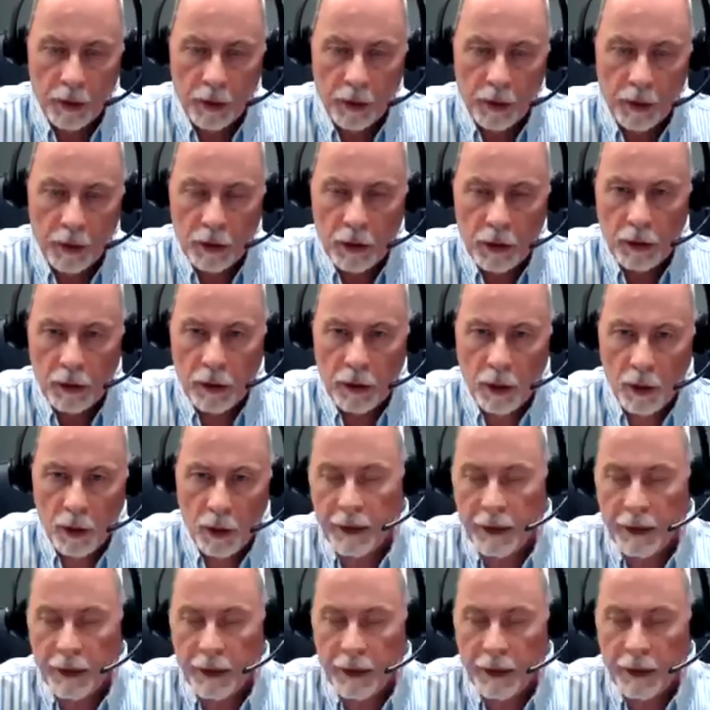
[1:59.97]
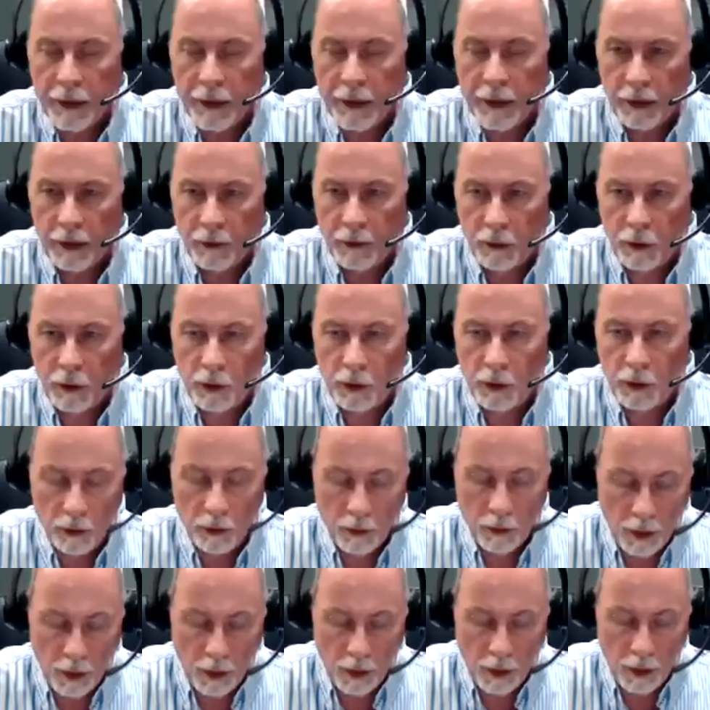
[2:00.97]
This is the third lesson that
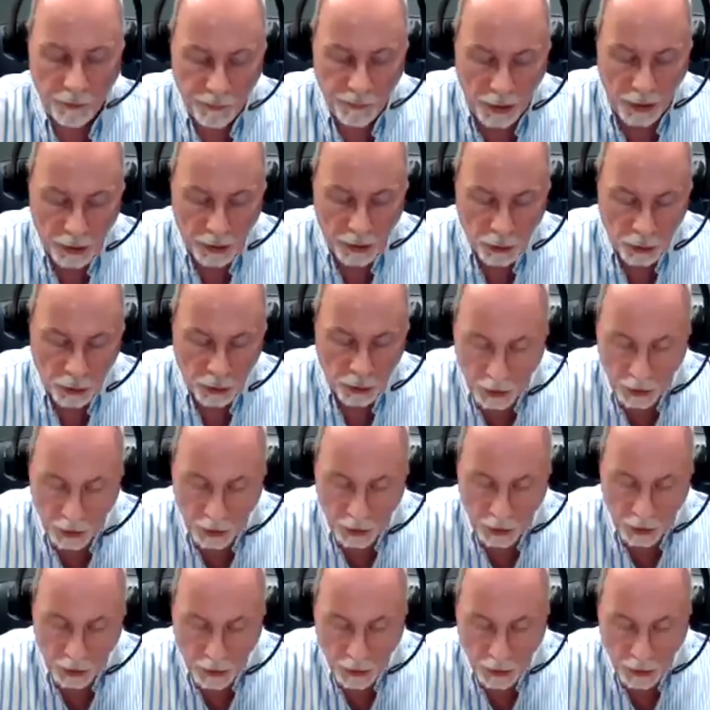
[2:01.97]
I've asked you to